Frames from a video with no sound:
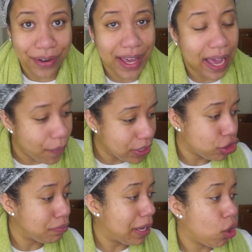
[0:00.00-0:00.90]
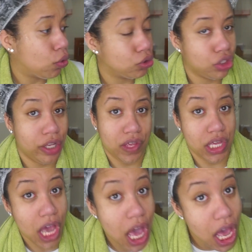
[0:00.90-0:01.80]
Okay, I went to my local
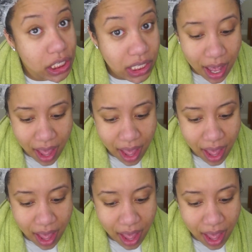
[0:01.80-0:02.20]
CVS,